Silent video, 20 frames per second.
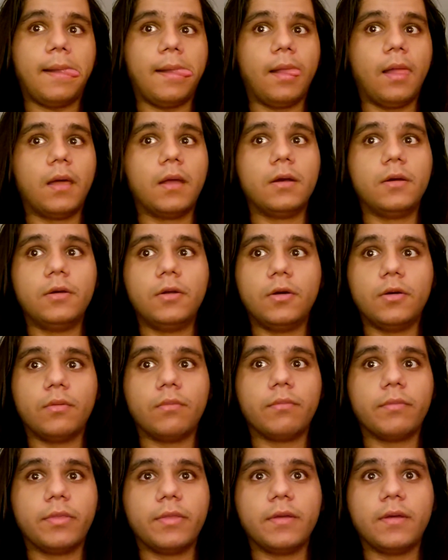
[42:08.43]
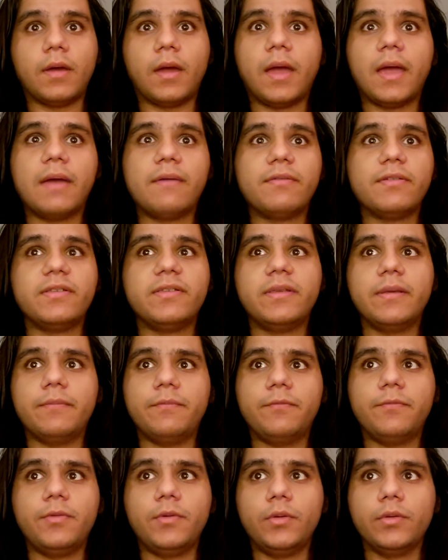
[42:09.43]
I don't know. I have a zip
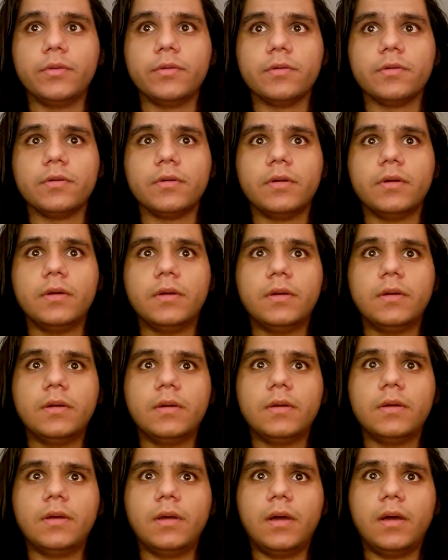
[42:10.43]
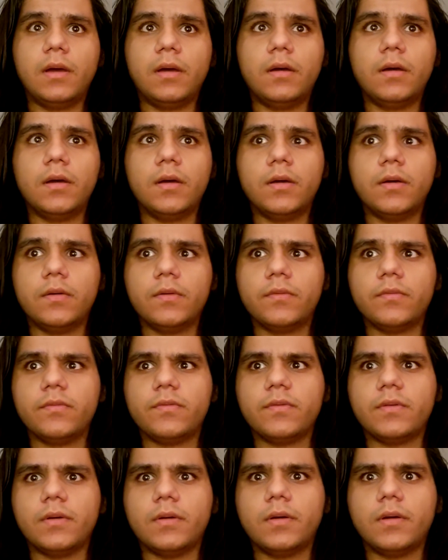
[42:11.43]
folder of
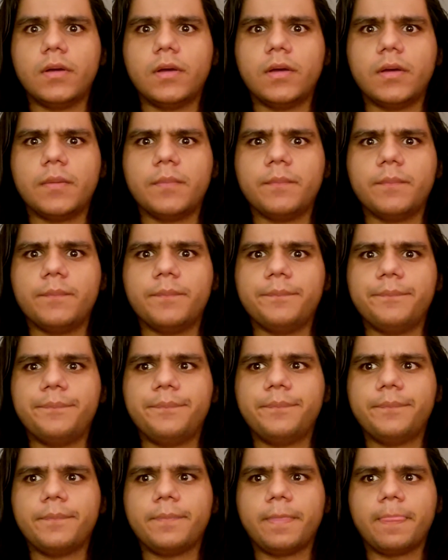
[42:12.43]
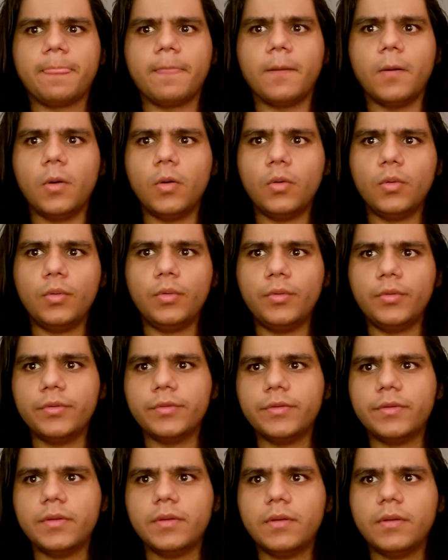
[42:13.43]
um,
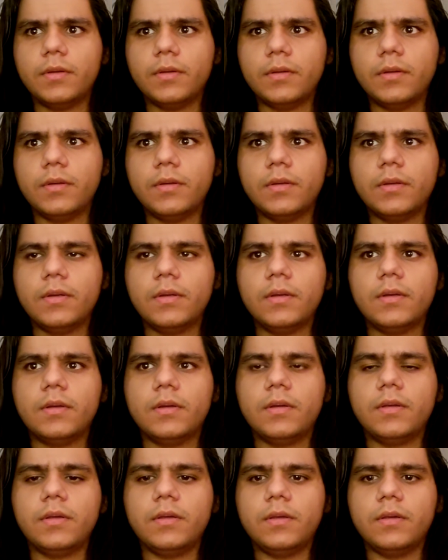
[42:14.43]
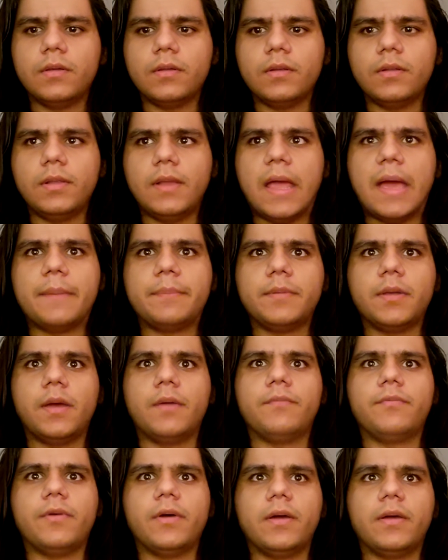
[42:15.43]
old
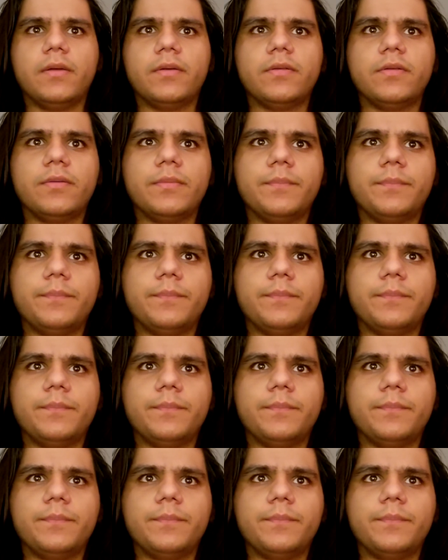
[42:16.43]
laptop files,